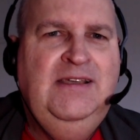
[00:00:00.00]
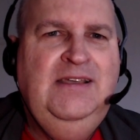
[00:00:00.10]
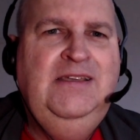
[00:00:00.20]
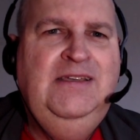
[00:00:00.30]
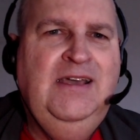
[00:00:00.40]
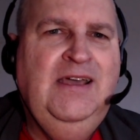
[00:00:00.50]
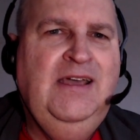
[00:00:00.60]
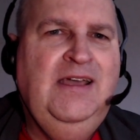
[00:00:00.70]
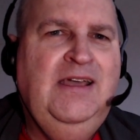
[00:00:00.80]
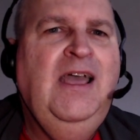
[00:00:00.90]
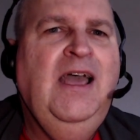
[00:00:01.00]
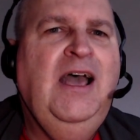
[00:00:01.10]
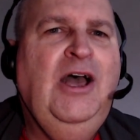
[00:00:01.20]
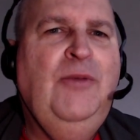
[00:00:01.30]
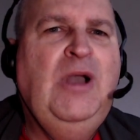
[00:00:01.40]
Yeah.
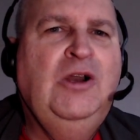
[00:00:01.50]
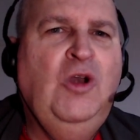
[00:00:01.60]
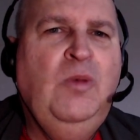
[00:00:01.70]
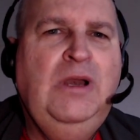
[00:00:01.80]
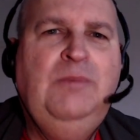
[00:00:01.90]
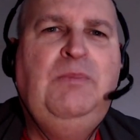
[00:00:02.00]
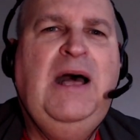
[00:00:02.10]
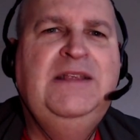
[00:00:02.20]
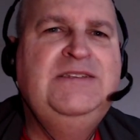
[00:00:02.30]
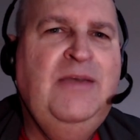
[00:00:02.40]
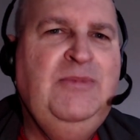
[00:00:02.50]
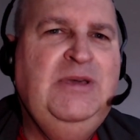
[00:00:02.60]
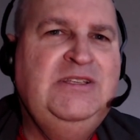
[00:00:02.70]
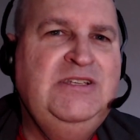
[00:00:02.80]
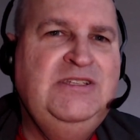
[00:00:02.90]
Global
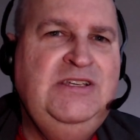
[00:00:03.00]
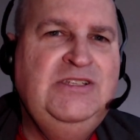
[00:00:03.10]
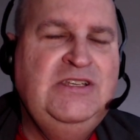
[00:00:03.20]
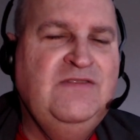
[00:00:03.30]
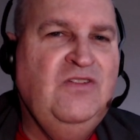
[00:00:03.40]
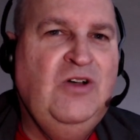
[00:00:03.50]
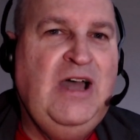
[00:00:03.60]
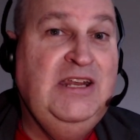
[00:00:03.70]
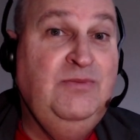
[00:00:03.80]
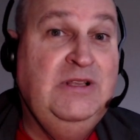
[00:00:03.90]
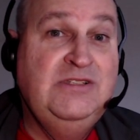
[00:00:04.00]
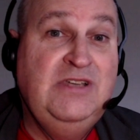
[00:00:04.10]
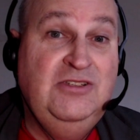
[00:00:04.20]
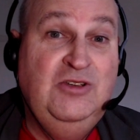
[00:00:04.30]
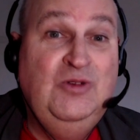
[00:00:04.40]
pandemic diseases for animals
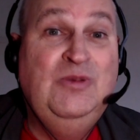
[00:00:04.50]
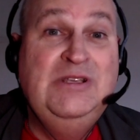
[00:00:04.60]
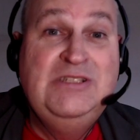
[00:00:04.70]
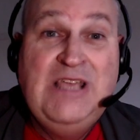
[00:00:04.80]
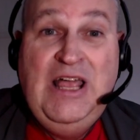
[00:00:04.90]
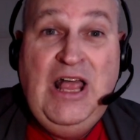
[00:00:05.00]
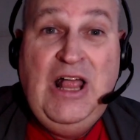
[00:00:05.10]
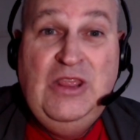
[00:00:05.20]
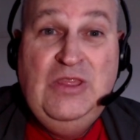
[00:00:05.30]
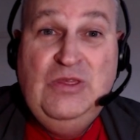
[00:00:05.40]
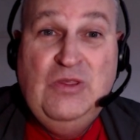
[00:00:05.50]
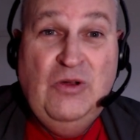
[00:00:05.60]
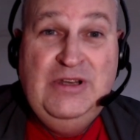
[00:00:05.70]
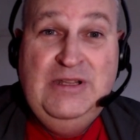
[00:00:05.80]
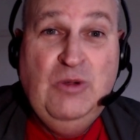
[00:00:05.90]
and humans.
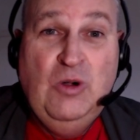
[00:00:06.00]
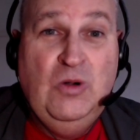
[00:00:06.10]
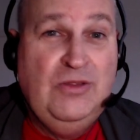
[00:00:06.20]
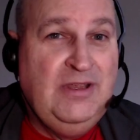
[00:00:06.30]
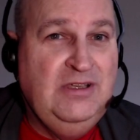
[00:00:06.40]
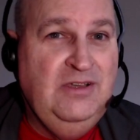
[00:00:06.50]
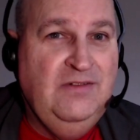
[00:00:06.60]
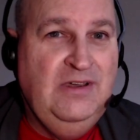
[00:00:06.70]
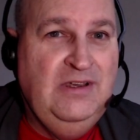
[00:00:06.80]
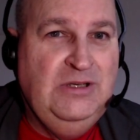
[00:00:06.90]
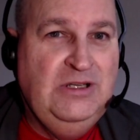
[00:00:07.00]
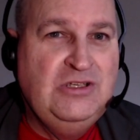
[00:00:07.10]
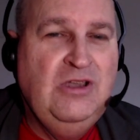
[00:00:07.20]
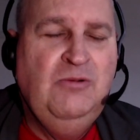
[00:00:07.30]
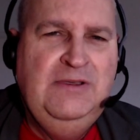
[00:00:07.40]
Not anymore, thank you very
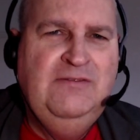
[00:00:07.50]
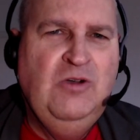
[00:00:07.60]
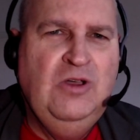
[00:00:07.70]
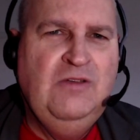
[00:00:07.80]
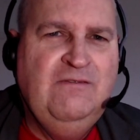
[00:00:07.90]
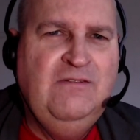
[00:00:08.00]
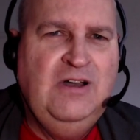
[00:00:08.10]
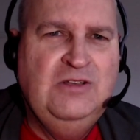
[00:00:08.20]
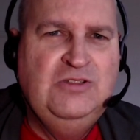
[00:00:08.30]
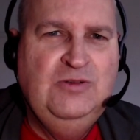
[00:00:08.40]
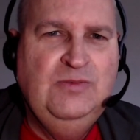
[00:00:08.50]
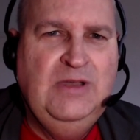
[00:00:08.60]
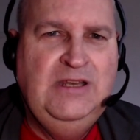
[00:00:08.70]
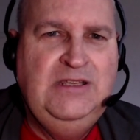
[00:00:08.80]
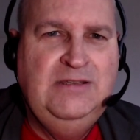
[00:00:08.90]
much. We've got far too
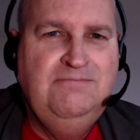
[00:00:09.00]
many.